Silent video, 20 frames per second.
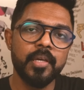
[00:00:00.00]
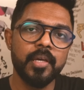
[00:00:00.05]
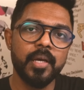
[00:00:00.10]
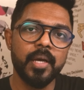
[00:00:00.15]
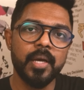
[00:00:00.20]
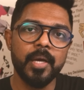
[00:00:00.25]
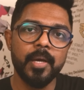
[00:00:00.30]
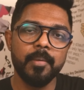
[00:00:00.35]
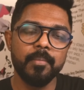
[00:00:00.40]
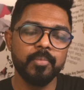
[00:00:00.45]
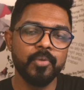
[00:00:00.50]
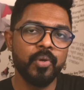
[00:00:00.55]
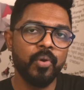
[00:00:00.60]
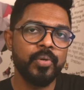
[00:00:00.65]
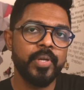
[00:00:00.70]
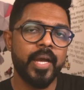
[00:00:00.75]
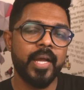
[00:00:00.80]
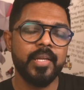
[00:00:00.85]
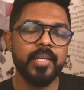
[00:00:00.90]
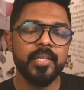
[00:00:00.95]

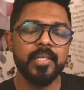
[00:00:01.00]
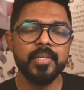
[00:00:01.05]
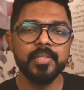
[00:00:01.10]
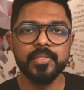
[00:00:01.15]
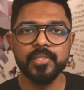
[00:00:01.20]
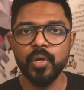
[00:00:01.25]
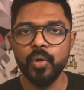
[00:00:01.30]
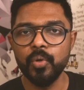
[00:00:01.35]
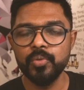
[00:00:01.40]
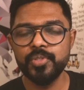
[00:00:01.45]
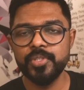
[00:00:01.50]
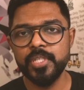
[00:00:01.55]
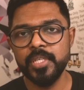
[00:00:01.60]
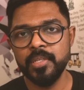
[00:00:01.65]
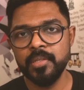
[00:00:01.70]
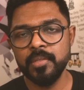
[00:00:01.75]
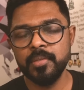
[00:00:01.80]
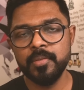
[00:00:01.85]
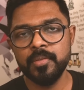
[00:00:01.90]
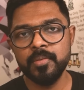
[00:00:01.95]
GoDaddy is a
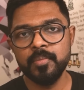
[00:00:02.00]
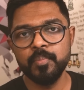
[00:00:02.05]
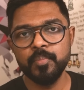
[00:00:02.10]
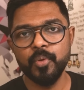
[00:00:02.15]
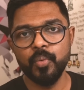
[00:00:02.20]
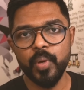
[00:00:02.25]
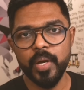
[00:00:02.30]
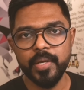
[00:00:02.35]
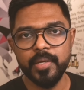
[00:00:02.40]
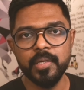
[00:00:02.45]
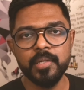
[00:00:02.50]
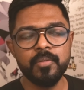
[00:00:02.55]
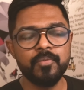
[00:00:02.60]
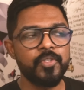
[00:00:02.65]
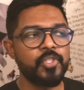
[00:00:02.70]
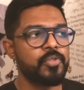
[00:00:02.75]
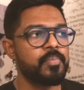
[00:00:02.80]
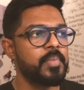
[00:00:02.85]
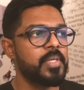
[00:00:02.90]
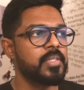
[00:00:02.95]
hosting provider,
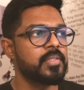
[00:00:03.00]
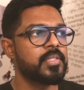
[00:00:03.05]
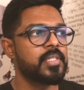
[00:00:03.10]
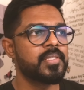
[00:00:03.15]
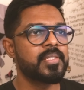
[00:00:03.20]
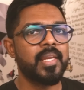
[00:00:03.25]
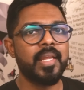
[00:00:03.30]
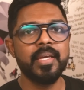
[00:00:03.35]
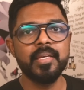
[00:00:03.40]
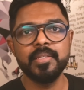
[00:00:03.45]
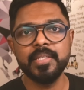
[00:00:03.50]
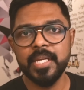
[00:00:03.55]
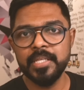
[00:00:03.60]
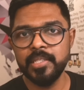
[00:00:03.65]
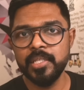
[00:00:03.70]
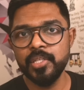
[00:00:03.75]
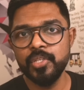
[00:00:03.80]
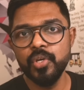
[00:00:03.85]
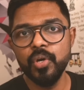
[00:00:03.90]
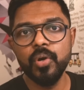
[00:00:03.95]
which means it's like
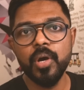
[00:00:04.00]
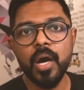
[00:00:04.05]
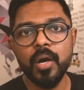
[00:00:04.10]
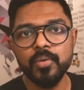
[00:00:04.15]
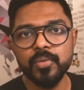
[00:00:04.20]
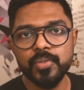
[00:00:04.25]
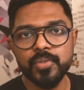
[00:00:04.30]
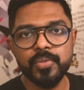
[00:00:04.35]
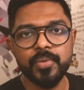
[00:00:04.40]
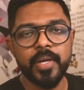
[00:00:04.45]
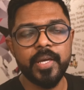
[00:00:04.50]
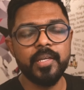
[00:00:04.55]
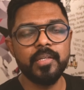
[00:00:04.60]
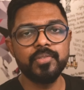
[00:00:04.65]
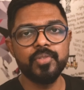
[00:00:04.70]
renting your house, right?